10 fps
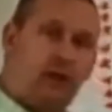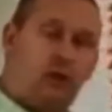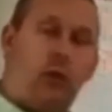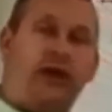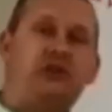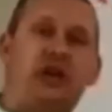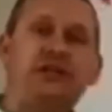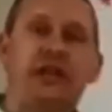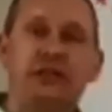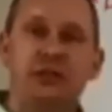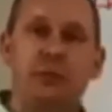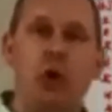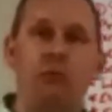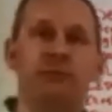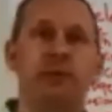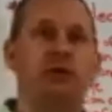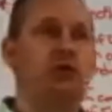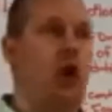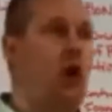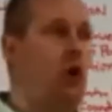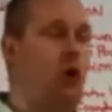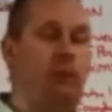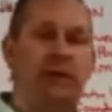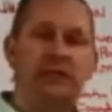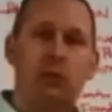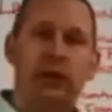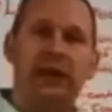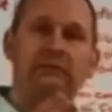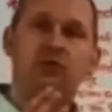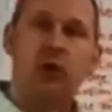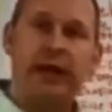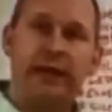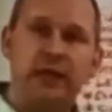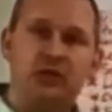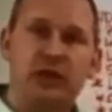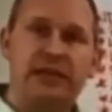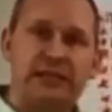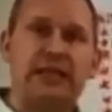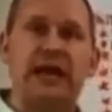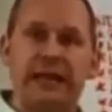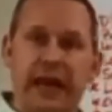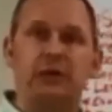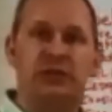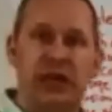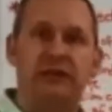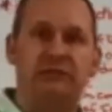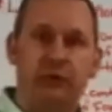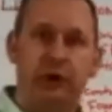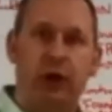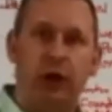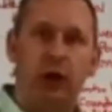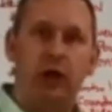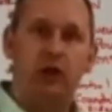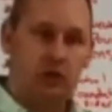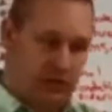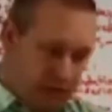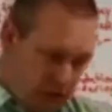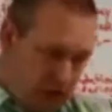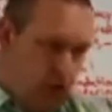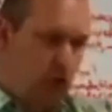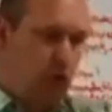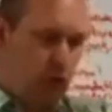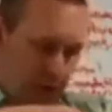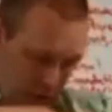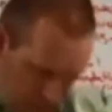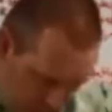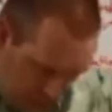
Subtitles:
The way Chase Custom Homes builds a home is that we have drainage inside and outside the footer. So there's 2